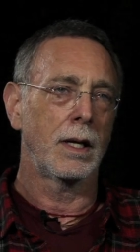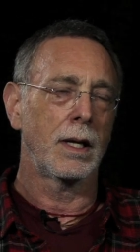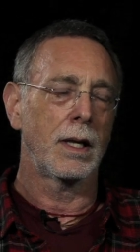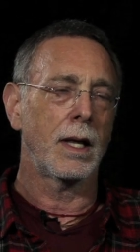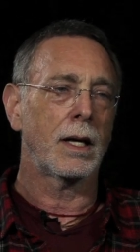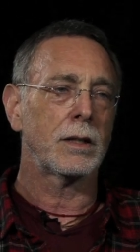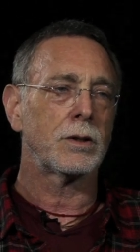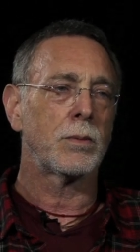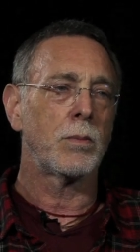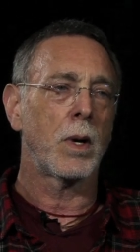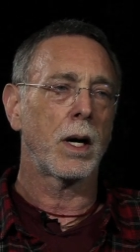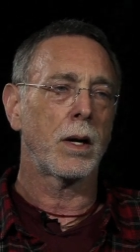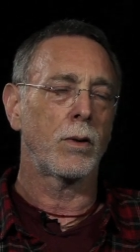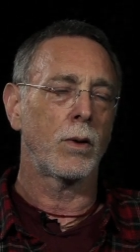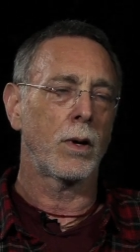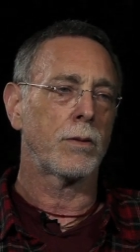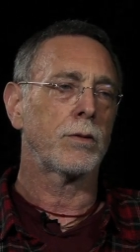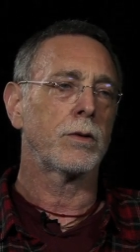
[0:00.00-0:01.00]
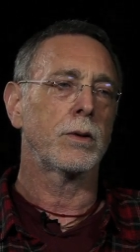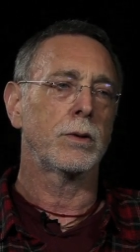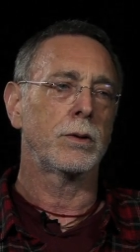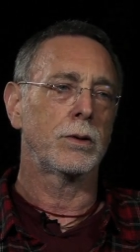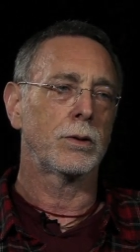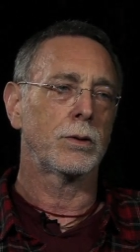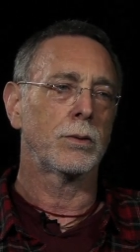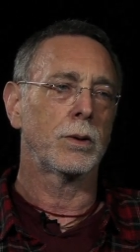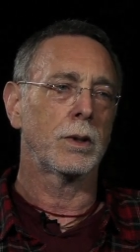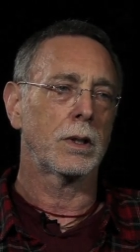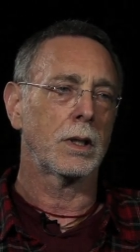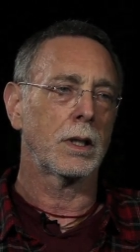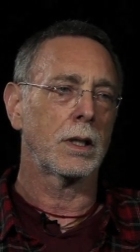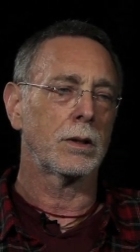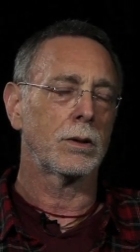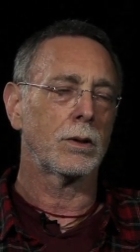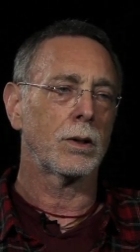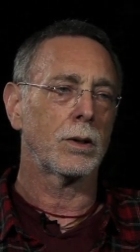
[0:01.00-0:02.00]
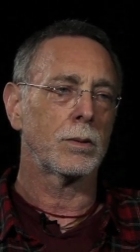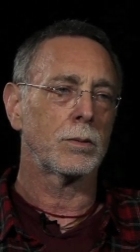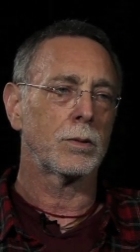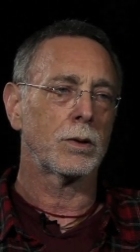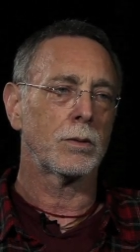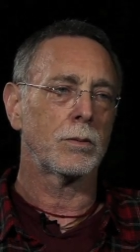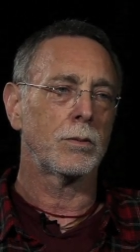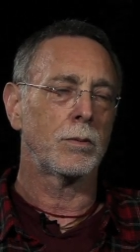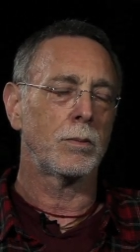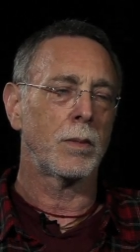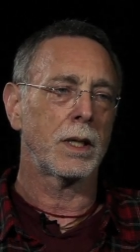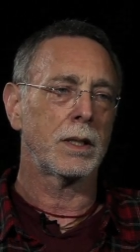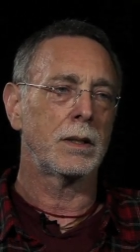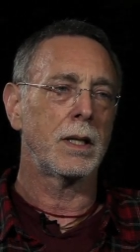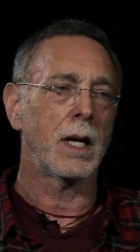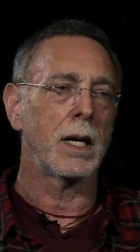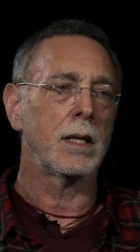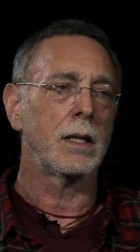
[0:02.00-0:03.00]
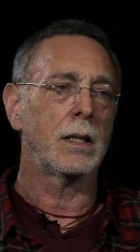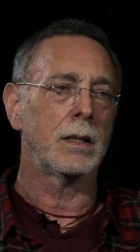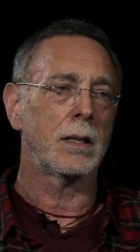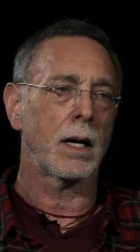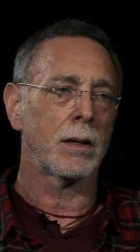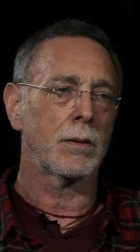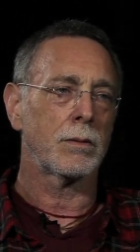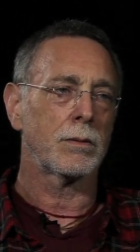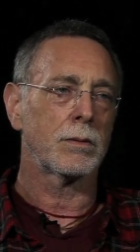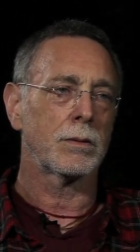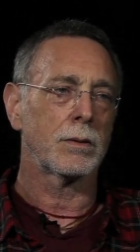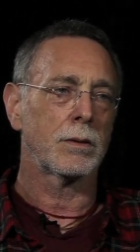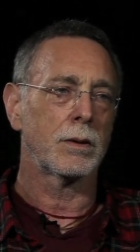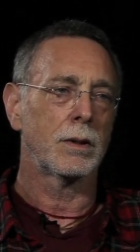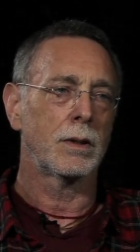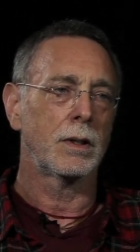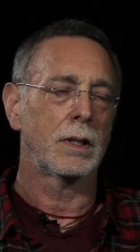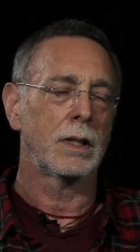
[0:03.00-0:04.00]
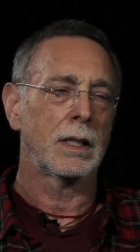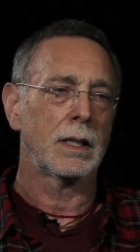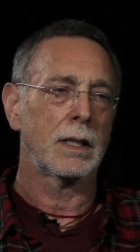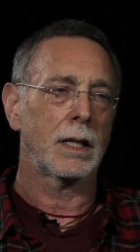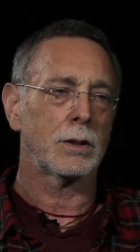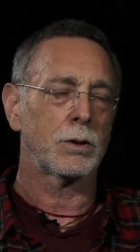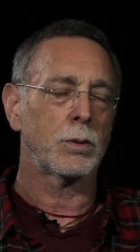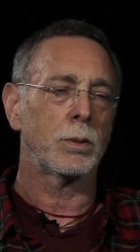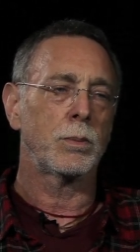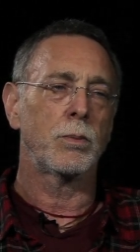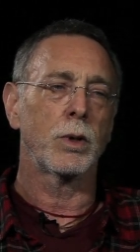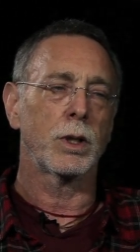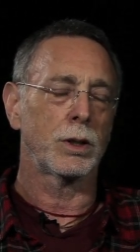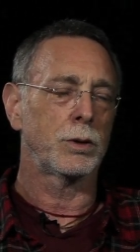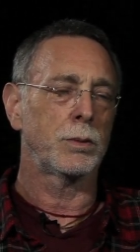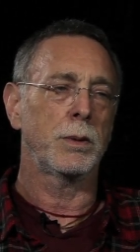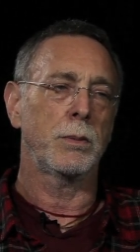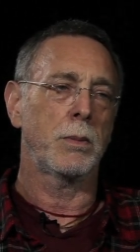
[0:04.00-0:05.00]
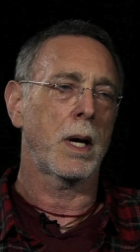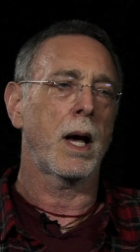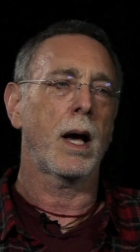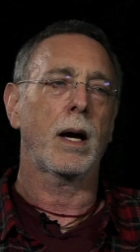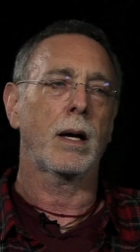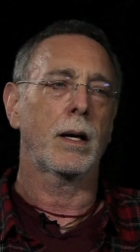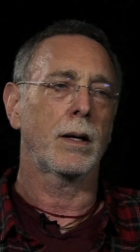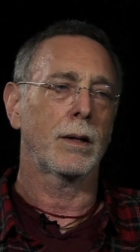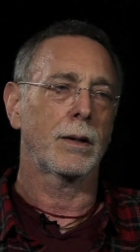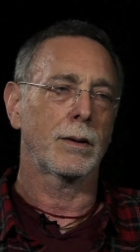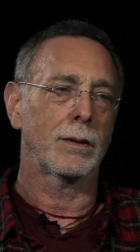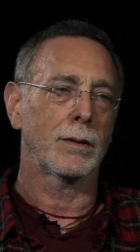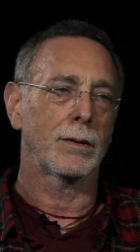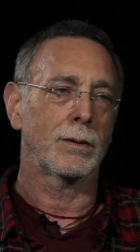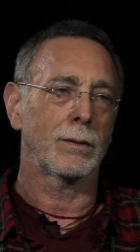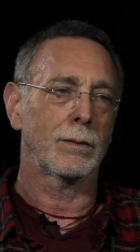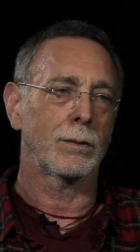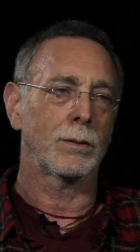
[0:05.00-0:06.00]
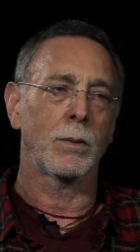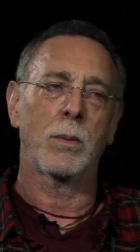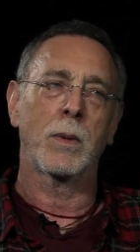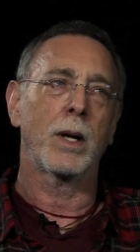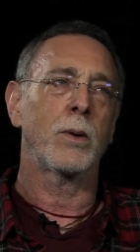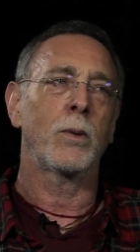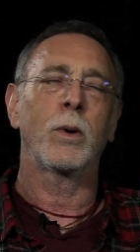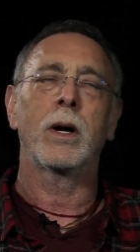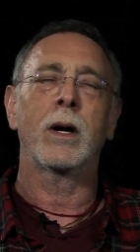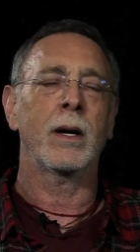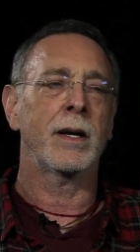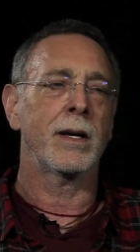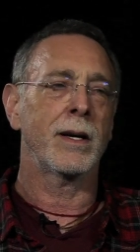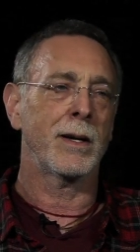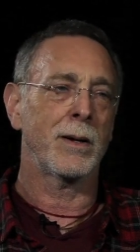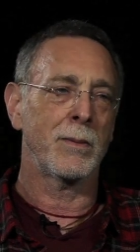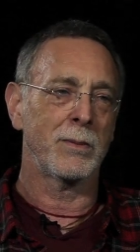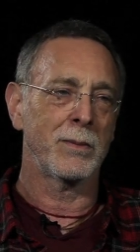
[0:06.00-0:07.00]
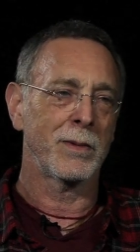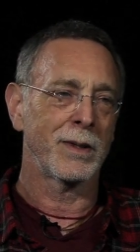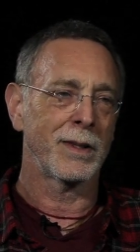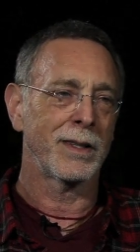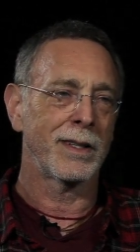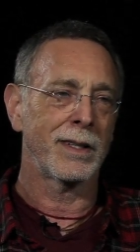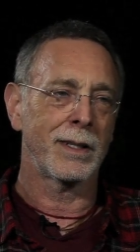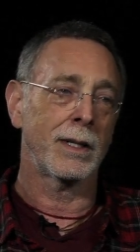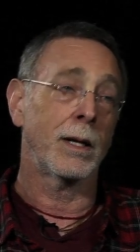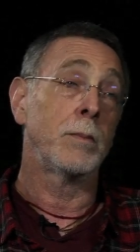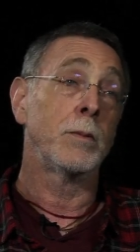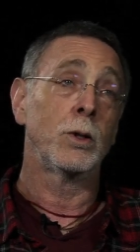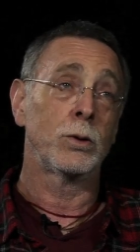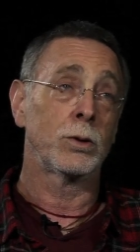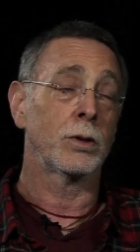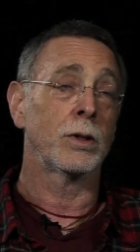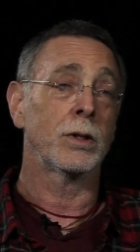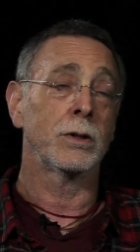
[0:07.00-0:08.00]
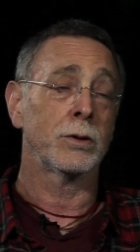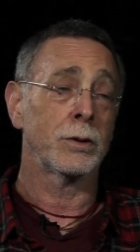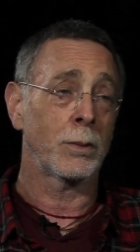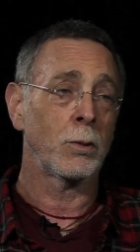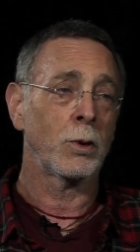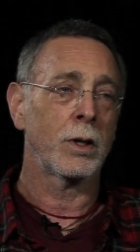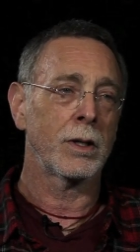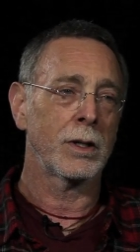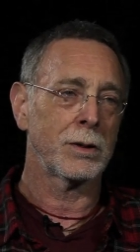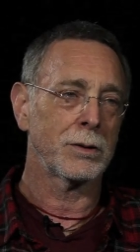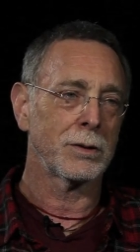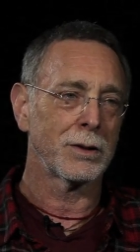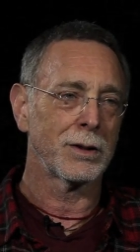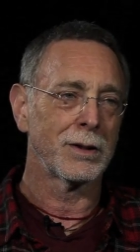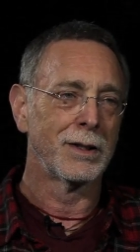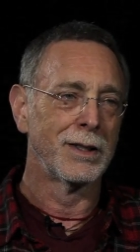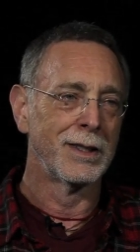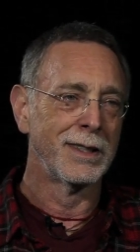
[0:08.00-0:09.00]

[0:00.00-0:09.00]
that's my refuge, really, in terms of my daily life. That's what brings me back, no matter where I am, and I'm usually somewhere else.